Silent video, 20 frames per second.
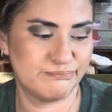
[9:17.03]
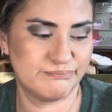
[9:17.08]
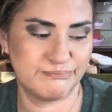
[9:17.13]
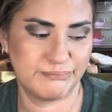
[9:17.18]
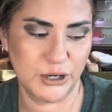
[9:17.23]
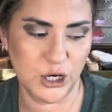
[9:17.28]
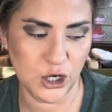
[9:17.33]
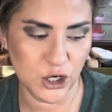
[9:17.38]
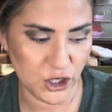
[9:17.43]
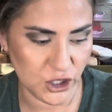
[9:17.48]

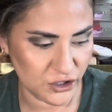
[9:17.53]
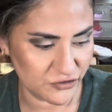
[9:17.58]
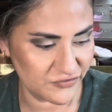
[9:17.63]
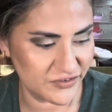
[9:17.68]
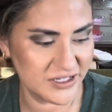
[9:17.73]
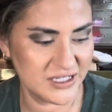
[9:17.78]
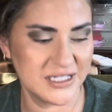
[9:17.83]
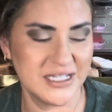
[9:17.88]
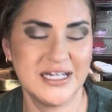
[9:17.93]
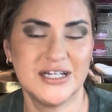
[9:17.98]

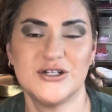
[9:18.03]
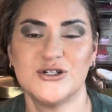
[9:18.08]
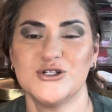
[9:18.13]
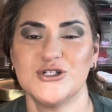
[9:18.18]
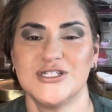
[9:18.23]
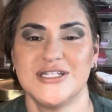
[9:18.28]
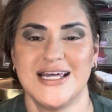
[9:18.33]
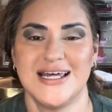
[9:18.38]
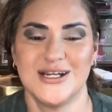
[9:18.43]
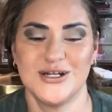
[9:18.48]
perfectly
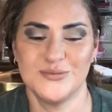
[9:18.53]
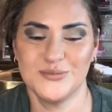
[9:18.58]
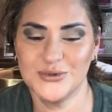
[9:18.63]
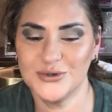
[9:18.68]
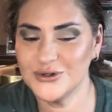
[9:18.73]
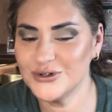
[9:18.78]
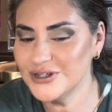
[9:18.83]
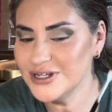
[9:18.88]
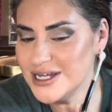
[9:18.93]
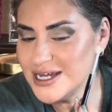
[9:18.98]

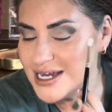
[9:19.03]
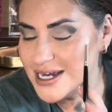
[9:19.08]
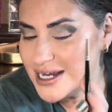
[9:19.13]
understandable.